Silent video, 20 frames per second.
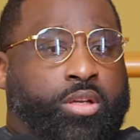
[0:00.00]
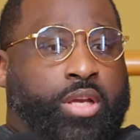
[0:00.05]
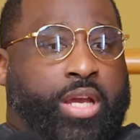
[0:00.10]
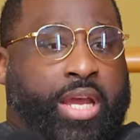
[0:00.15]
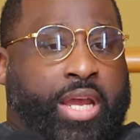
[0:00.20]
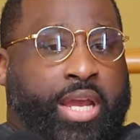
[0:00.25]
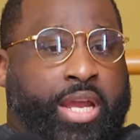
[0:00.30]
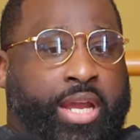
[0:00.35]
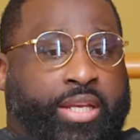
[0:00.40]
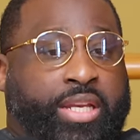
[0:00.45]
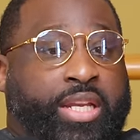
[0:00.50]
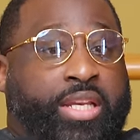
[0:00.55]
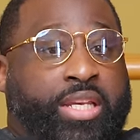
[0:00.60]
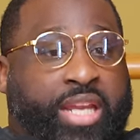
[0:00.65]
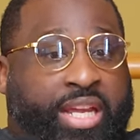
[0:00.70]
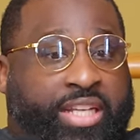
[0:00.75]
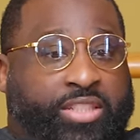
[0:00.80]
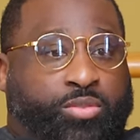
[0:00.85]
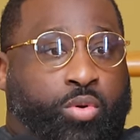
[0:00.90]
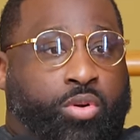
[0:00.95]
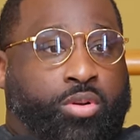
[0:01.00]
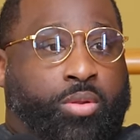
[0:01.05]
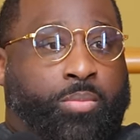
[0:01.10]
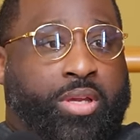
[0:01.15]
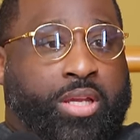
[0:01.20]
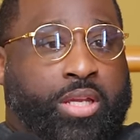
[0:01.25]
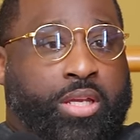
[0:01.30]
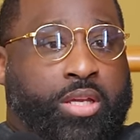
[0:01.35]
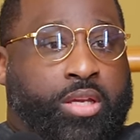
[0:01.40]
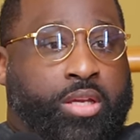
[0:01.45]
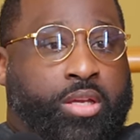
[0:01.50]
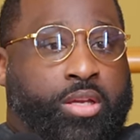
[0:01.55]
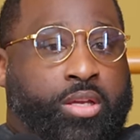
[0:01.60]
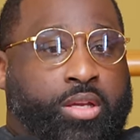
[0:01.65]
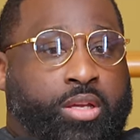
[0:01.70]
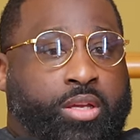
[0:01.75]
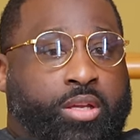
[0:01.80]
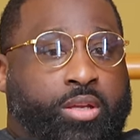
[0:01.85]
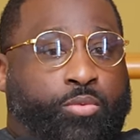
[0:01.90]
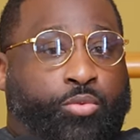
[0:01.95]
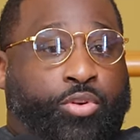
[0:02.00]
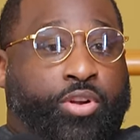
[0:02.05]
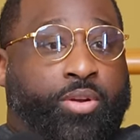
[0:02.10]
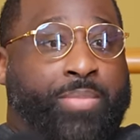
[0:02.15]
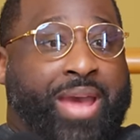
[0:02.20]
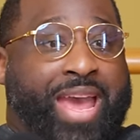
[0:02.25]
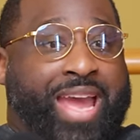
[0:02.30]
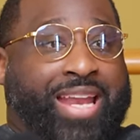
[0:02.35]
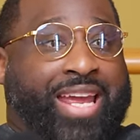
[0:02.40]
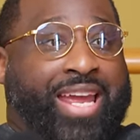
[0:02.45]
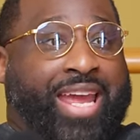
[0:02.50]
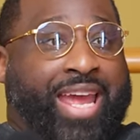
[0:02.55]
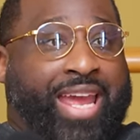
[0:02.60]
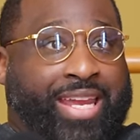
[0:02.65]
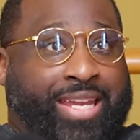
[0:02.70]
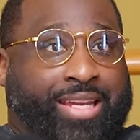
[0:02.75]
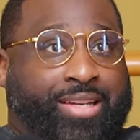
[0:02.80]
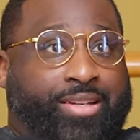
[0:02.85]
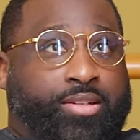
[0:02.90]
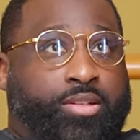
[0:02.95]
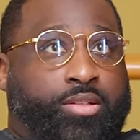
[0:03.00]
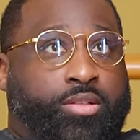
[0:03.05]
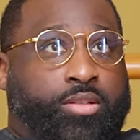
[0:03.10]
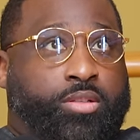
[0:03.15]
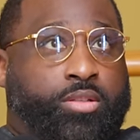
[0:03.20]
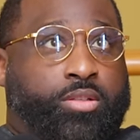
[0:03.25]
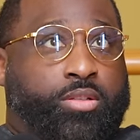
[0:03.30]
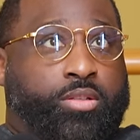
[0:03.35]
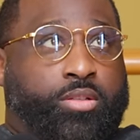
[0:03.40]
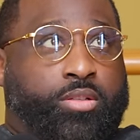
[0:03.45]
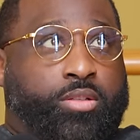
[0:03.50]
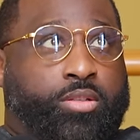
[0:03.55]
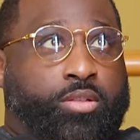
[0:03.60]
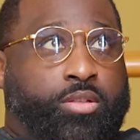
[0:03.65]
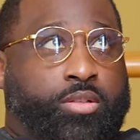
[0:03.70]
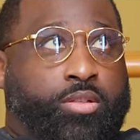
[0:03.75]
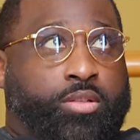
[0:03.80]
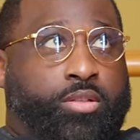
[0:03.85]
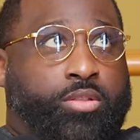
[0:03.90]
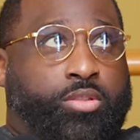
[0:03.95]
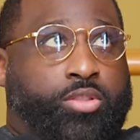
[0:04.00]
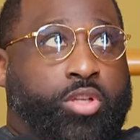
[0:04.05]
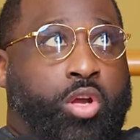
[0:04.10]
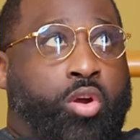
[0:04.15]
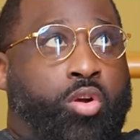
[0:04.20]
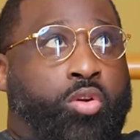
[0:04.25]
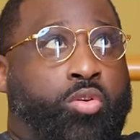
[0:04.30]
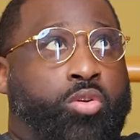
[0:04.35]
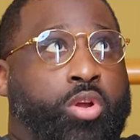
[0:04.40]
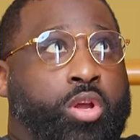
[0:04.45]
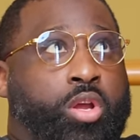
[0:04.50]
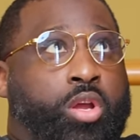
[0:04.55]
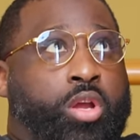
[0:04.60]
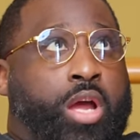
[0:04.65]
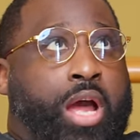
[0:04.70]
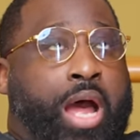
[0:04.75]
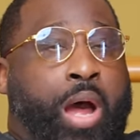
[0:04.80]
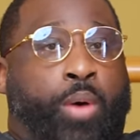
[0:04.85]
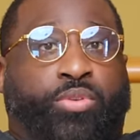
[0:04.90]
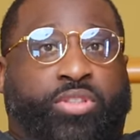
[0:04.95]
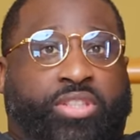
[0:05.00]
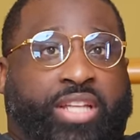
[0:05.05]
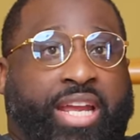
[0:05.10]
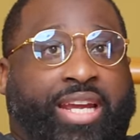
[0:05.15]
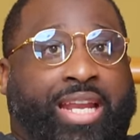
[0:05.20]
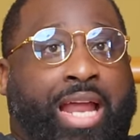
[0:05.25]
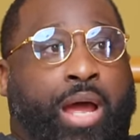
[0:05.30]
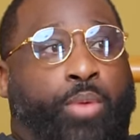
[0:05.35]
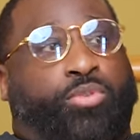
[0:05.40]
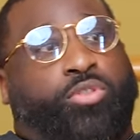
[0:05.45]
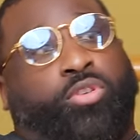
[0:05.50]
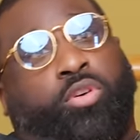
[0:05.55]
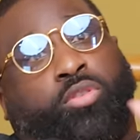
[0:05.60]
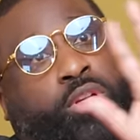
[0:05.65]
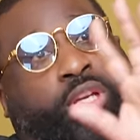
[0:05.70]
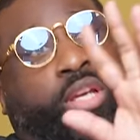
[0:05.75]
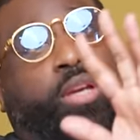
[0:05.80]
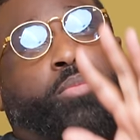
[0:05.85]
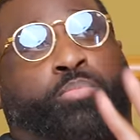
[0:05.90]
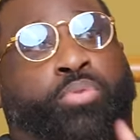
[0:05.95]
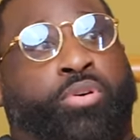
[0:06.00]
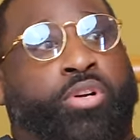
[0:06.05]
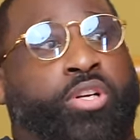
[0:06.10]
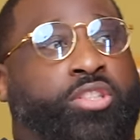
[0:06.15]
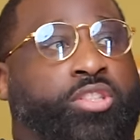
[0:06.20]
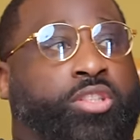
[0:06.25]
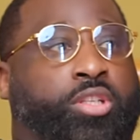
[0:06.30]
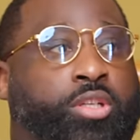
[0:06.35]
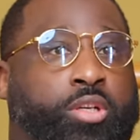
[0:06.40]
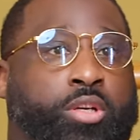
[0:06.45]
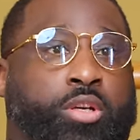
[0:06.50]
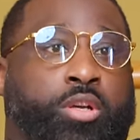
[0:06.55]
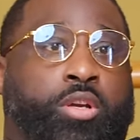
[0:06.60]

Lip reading: And the Knicks wanted me real bad at 8. So I was thinking I was going to get pushed